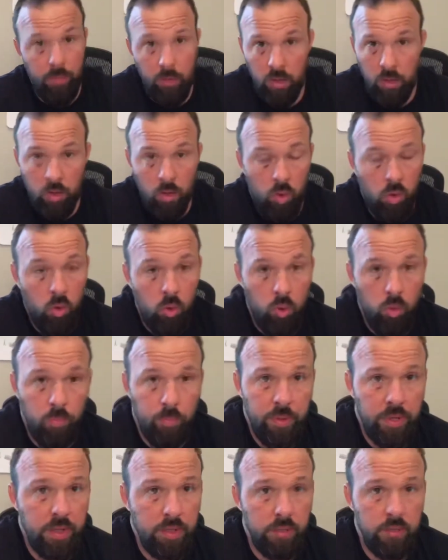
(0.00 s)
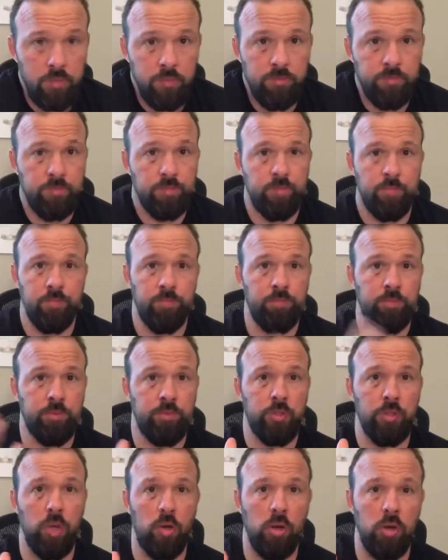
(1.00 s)
whole big
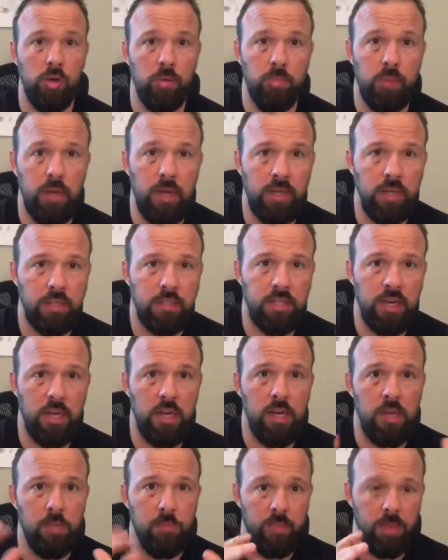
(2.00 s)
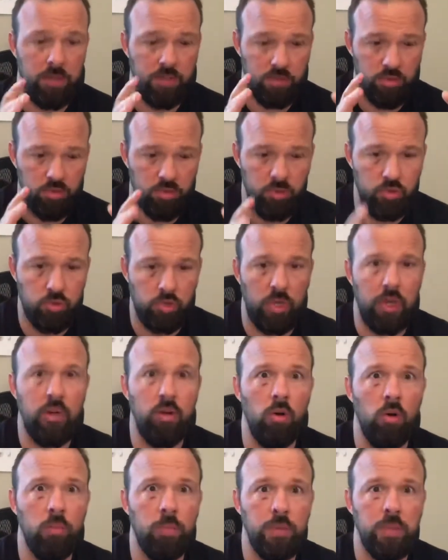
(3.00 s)
chunk of my time is trying
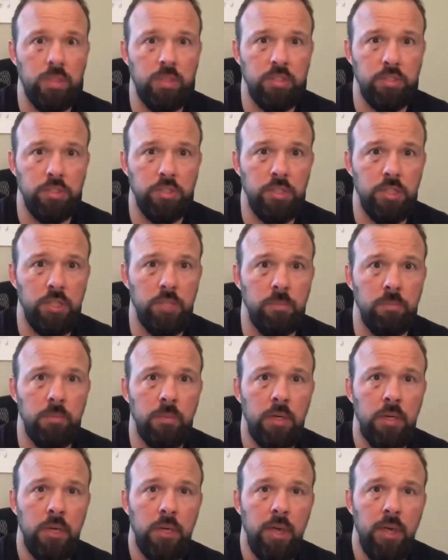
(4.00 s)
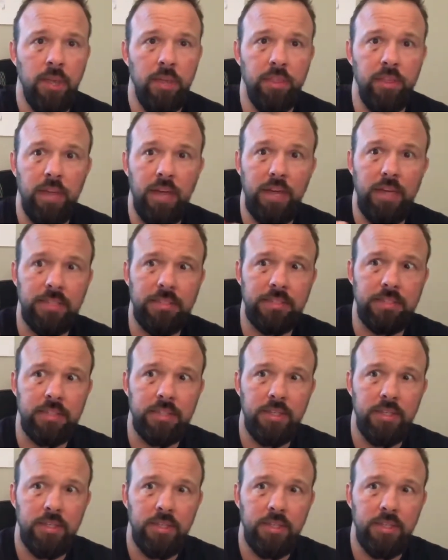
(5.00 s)
to open this gym that